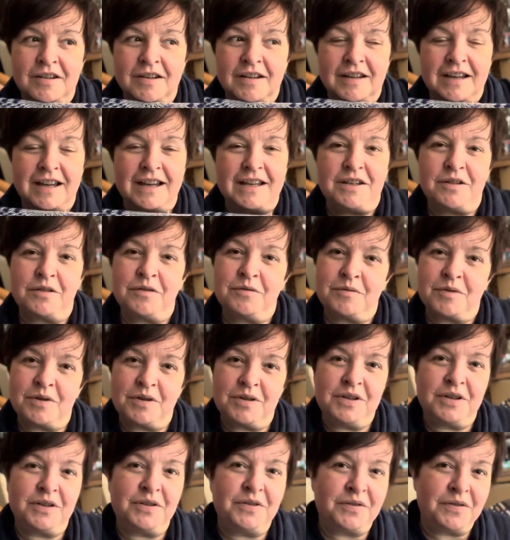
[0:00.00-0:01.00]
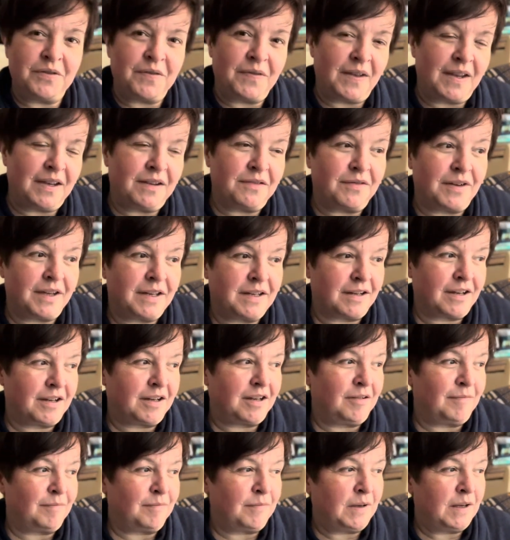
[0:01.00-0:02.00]
I don't want you to think that
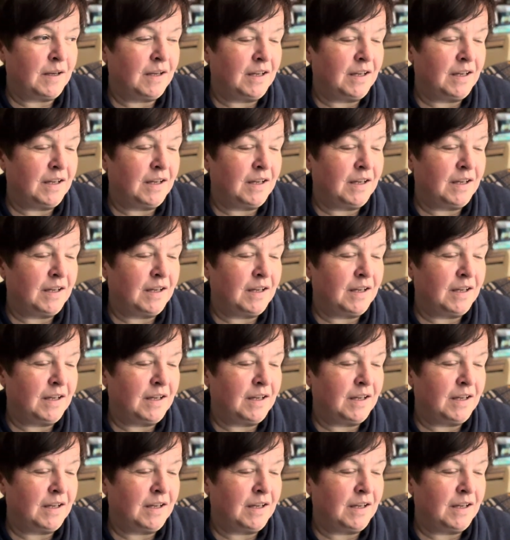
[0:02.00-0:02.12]
I'm